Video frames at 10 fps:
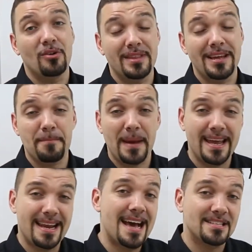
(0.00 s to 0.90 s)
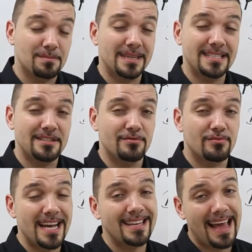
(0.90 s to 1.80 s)
they're paying as much in
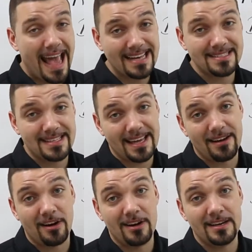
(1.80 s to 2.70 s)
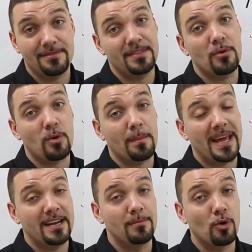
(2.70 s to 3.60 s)
rent as they are if they were
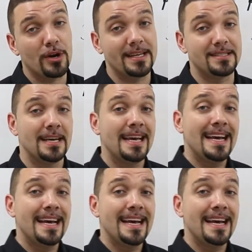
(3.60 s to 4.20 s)
paying a mortgage.